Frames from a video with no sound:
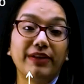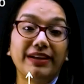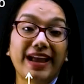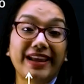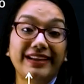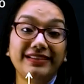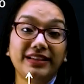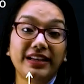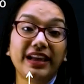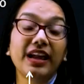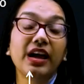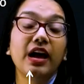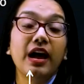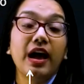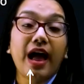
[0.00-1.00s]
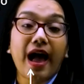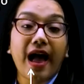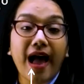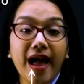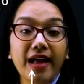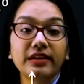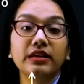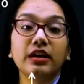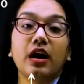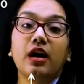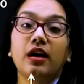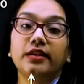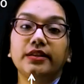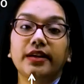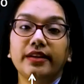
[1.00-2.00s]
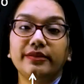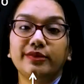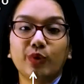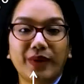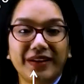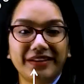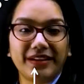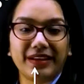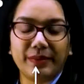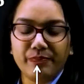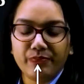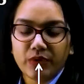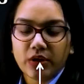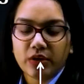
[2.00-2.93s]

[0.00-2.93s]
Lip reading: 90 and 120.